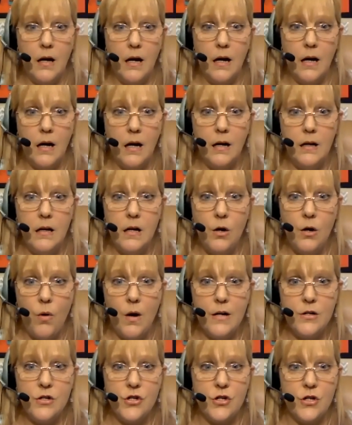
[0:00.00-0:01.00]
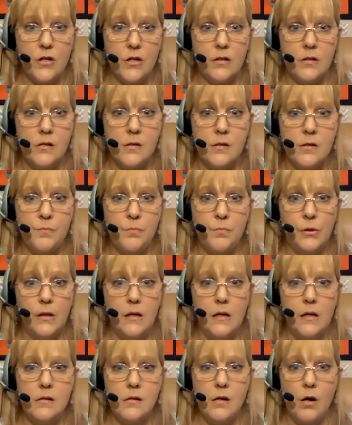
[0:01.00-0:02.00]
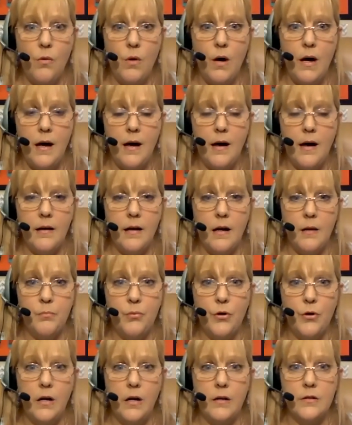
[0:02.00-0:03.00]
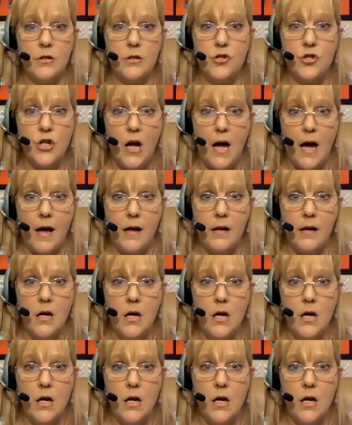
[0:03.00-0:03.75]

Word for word: any questions, please go ahead and put it in the chat.